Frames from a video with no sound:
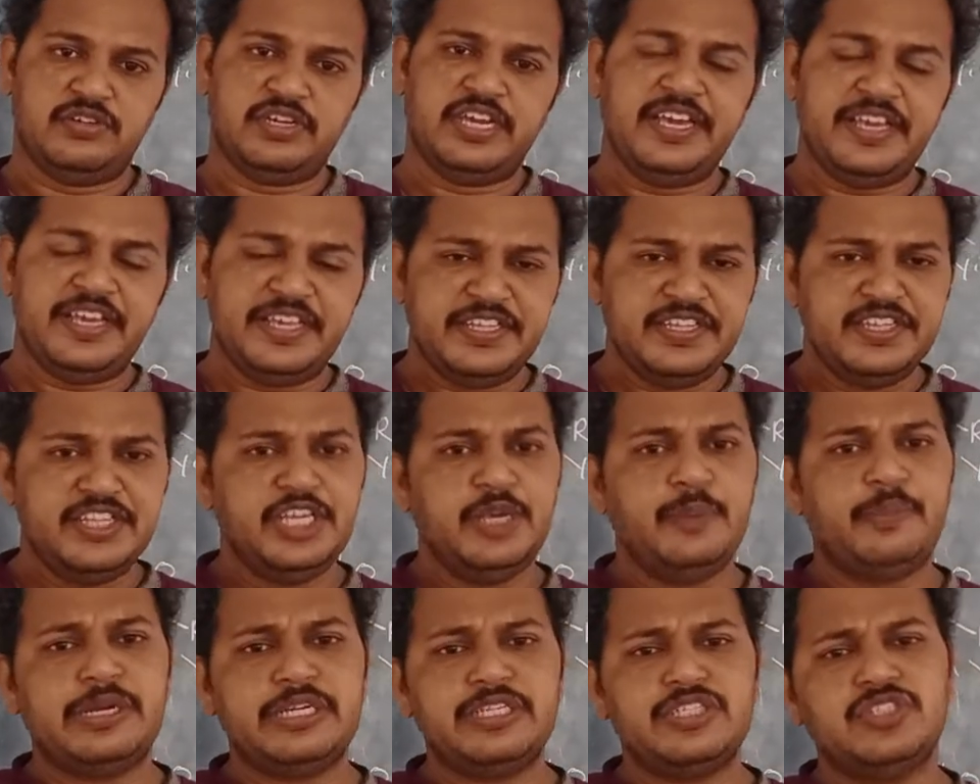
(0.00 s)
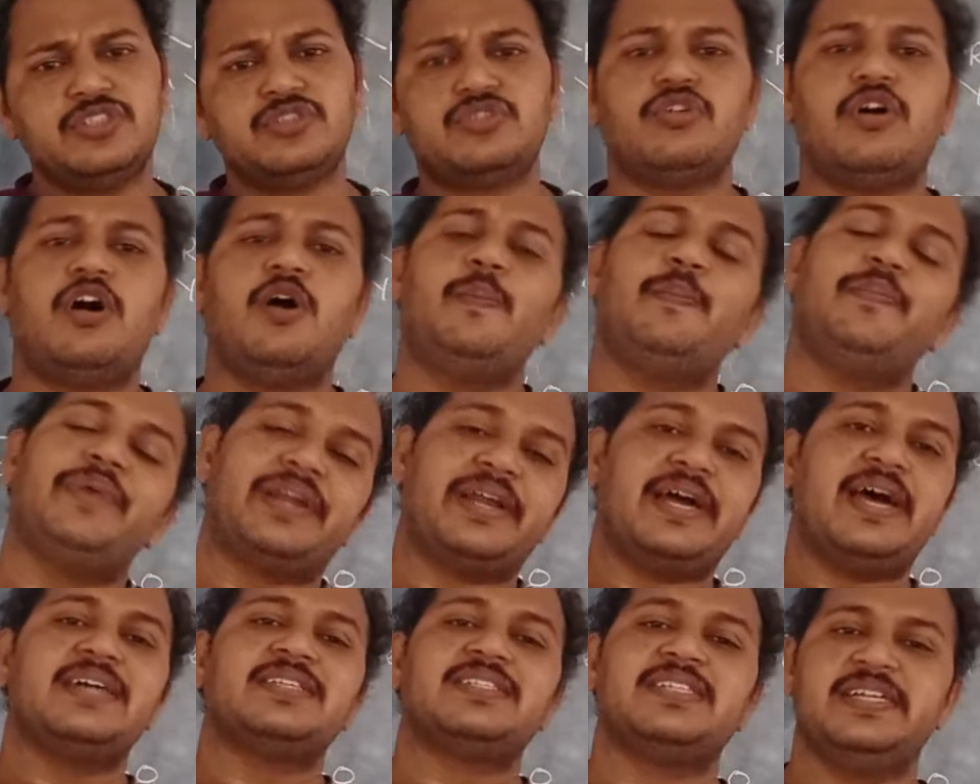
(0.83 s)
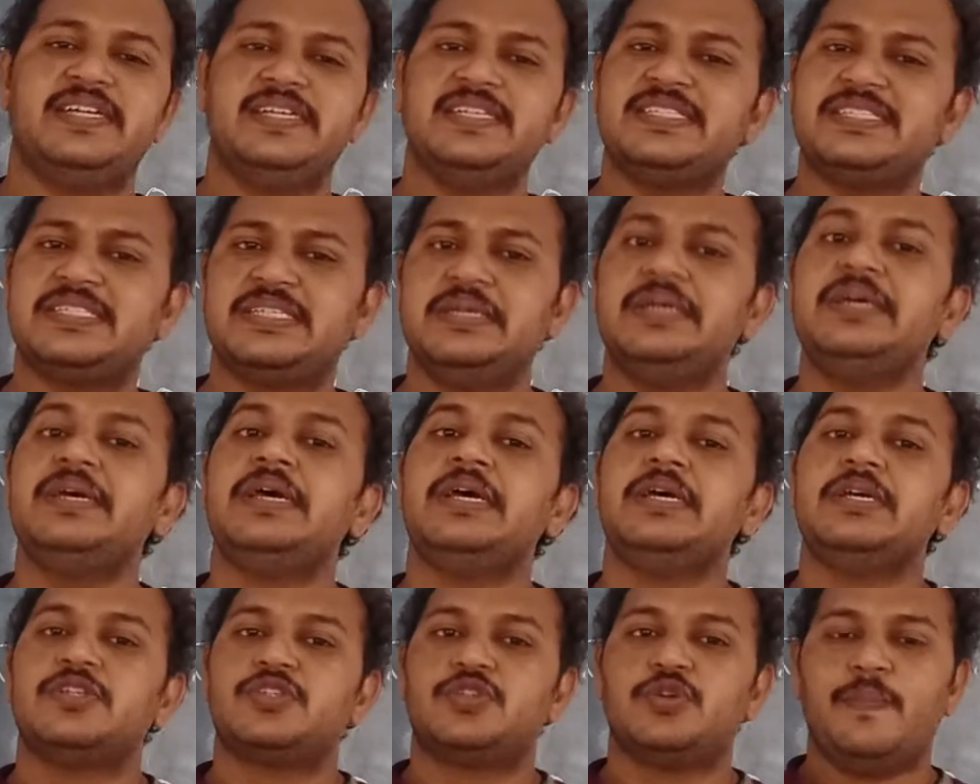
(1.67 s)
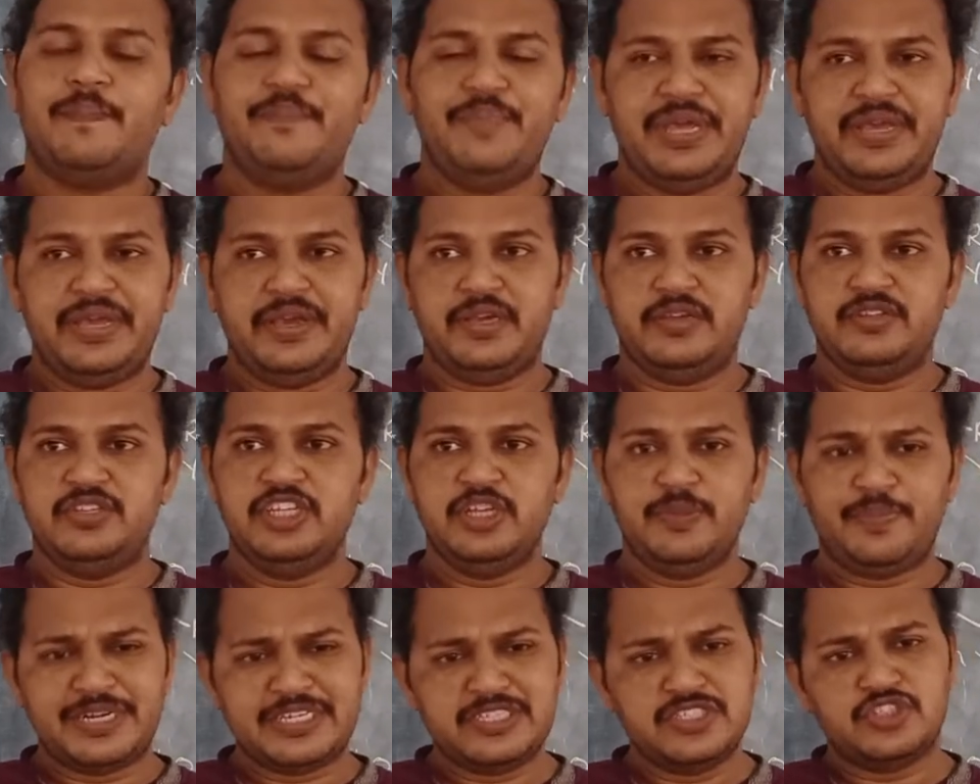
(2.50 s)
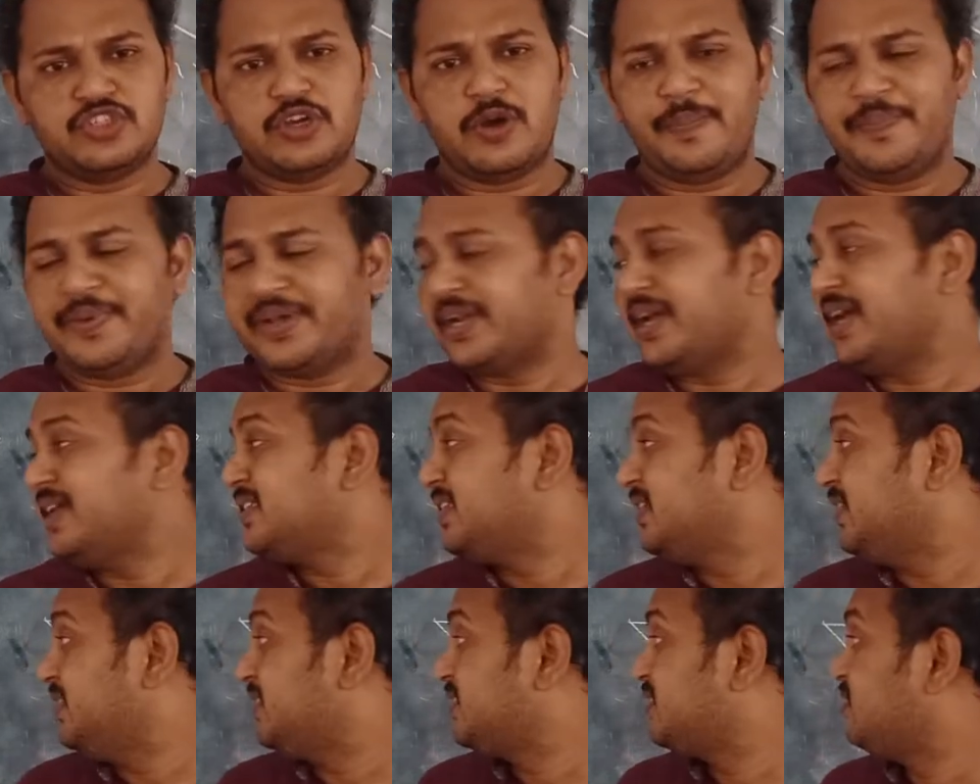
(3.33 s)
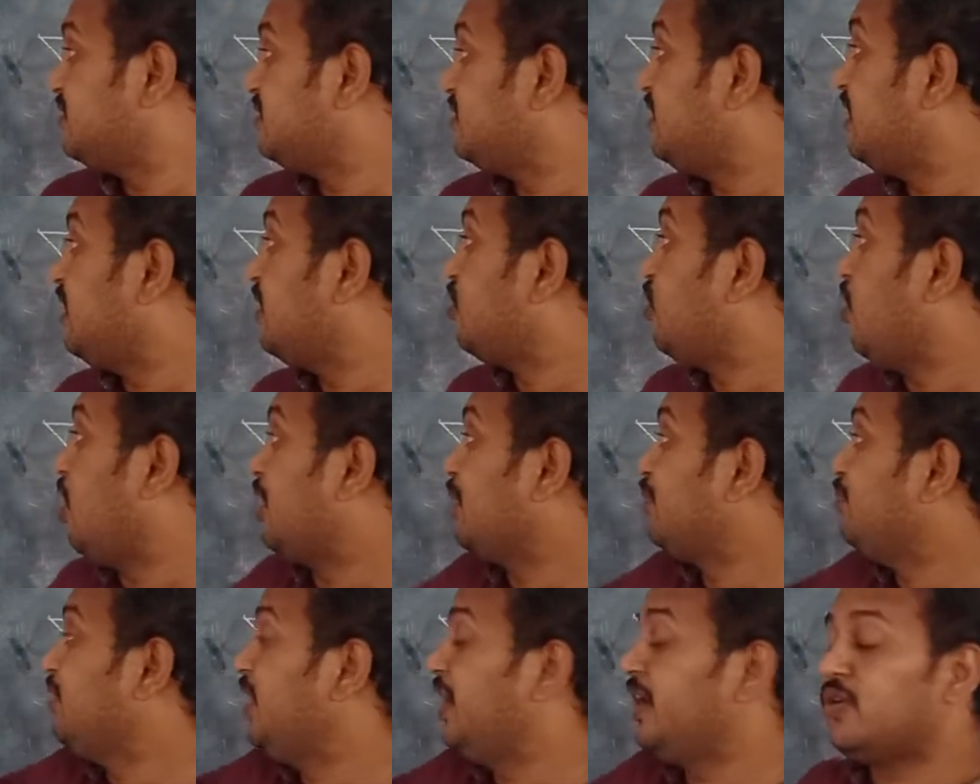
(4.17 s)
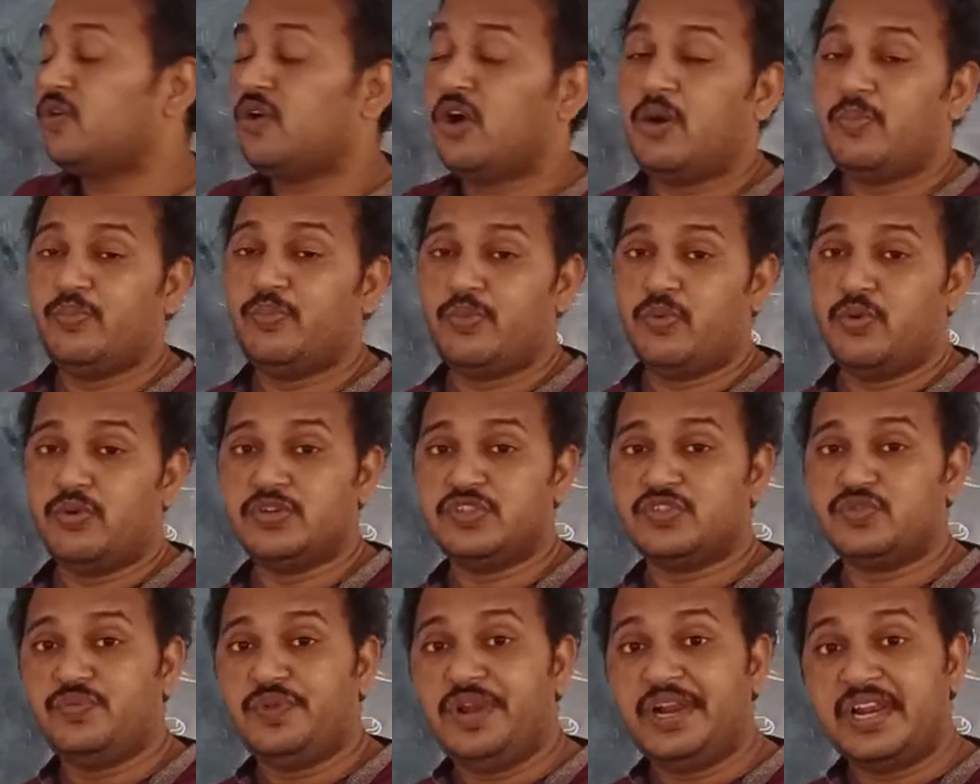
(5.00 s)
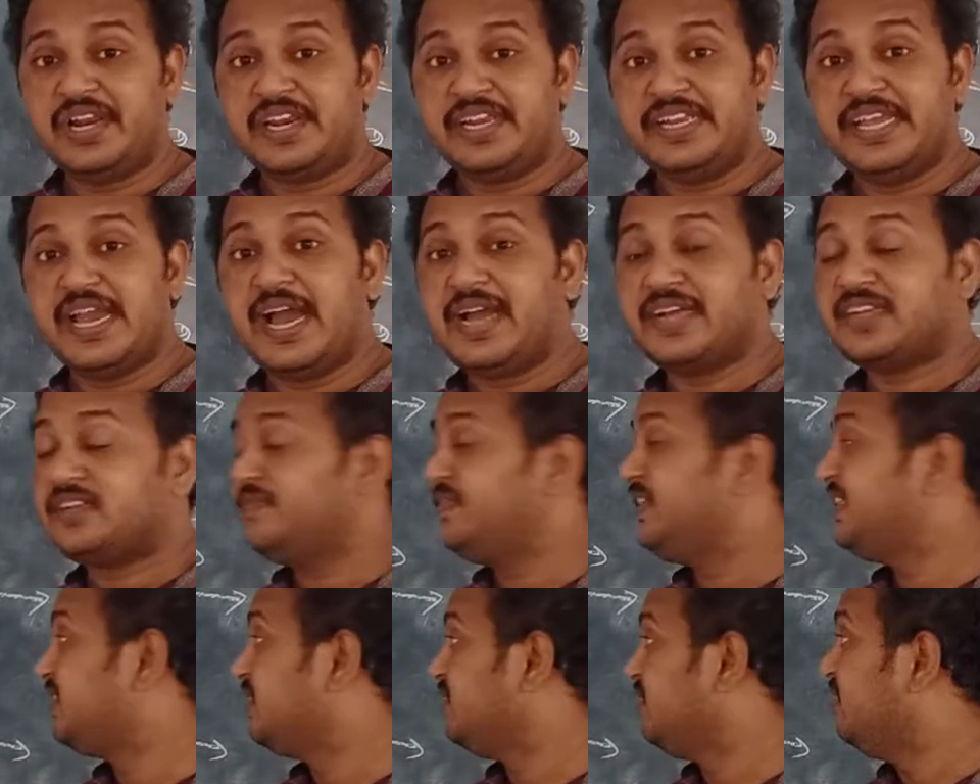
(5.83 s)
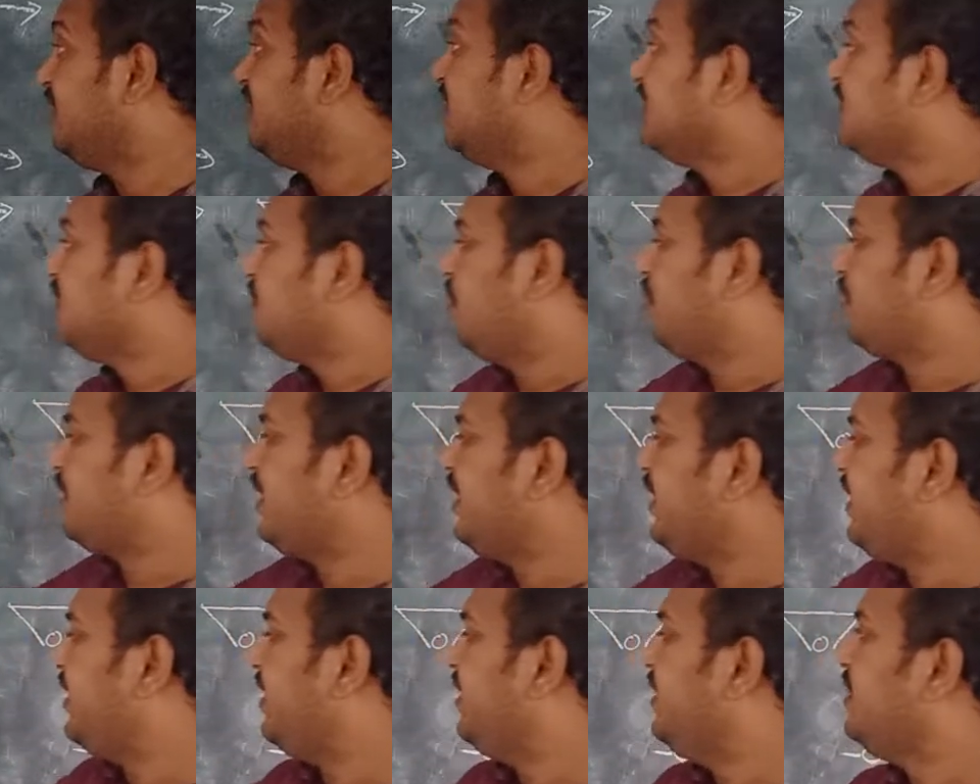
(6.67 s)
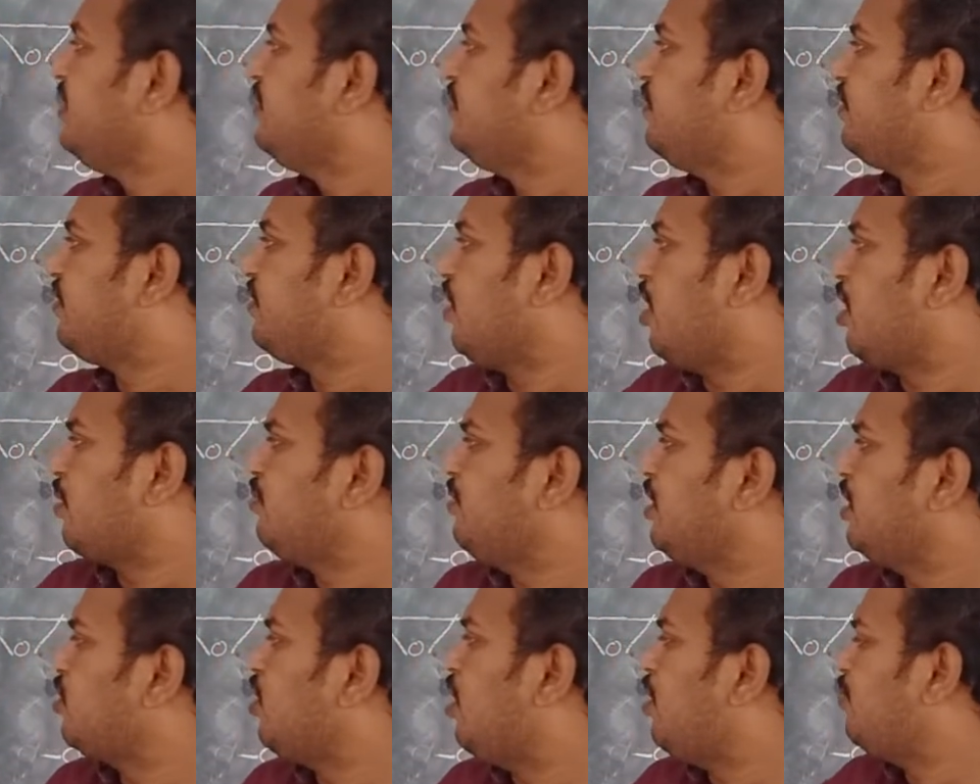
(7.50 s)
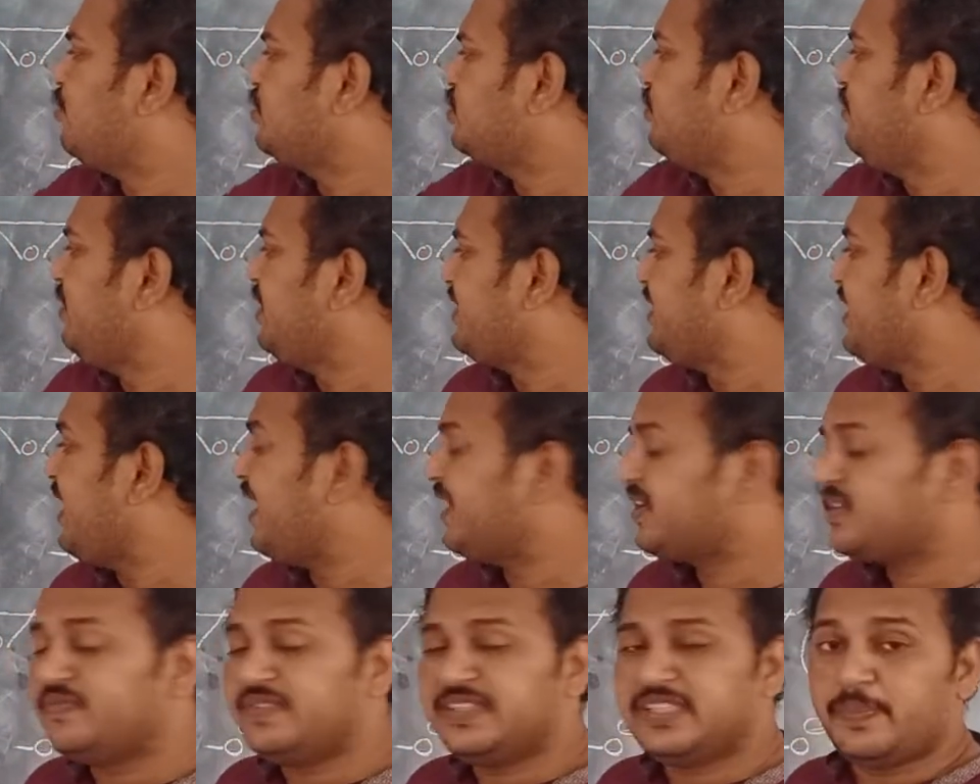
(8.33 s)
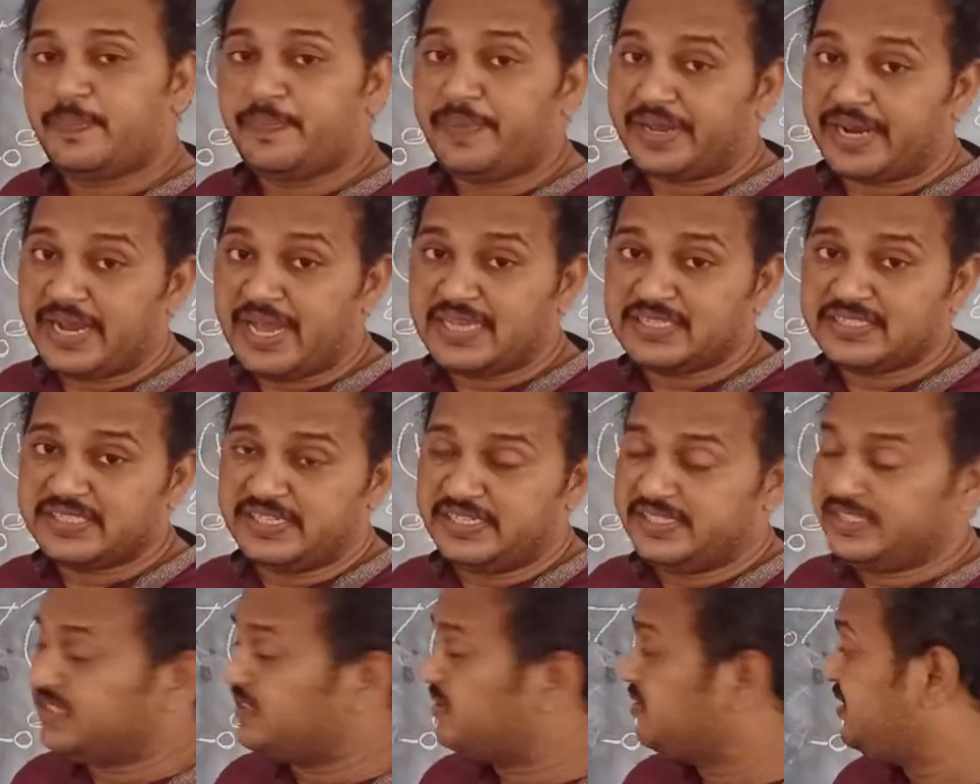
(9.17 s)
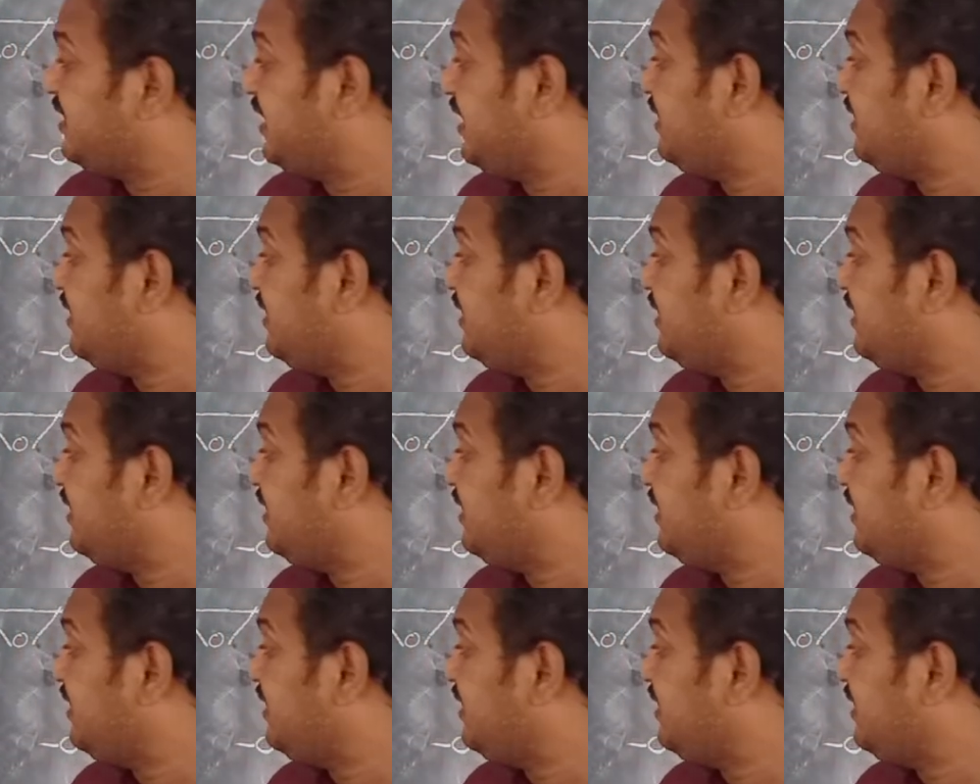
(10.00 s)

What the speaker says: Okay, in the presence of PERACIDS, so in the presence of PERACIDs, the carbonyl compounds will react with, okay, carbonyl compounds will react with PERACIDs.